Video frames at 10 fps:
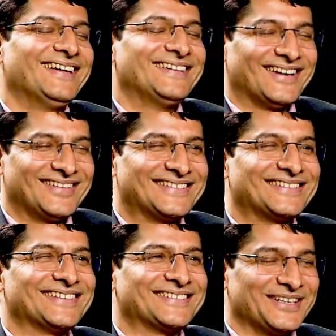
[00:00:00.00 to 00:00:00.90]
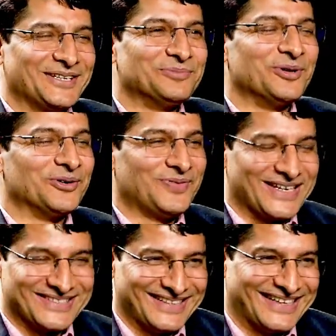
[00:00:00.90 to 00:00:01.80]
Now it's getting more
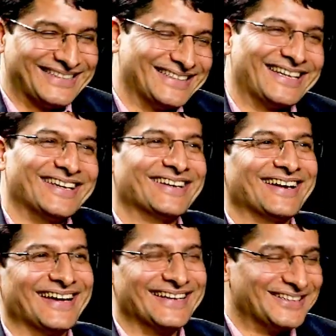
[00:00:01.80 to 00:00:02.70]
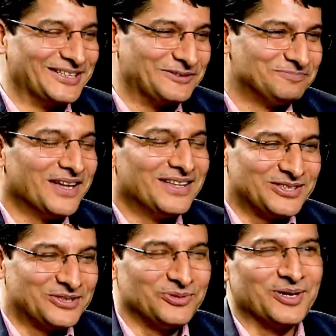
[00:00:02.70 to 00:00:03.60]
fascinating here, and
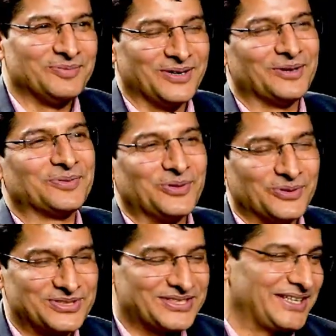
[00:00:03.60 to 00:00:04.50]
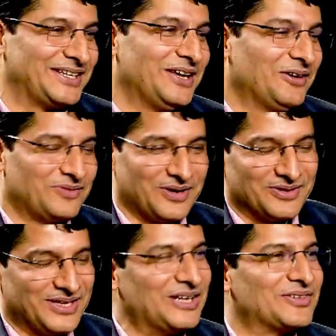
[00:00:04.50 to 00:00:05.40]
this is one of my, of course, the
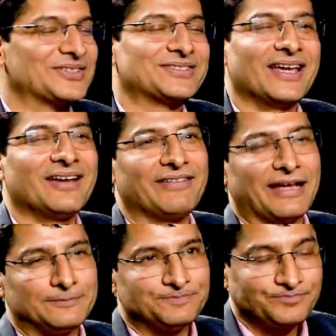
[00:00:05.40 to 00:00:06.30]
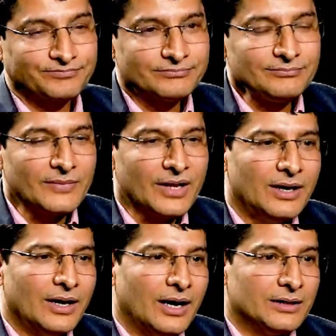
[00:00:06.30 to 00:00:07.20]
very interesting area.
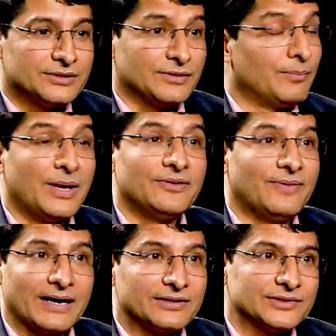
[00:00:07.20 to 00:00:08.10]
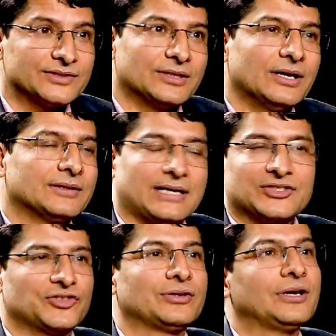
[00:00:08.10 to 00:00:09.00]
There are many factors.
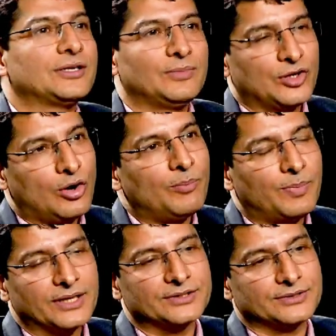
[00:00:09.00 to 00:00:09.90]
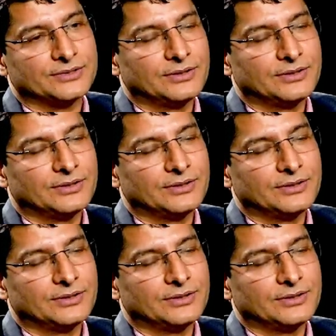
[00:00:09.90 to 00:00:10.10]
Tax is relatively complex.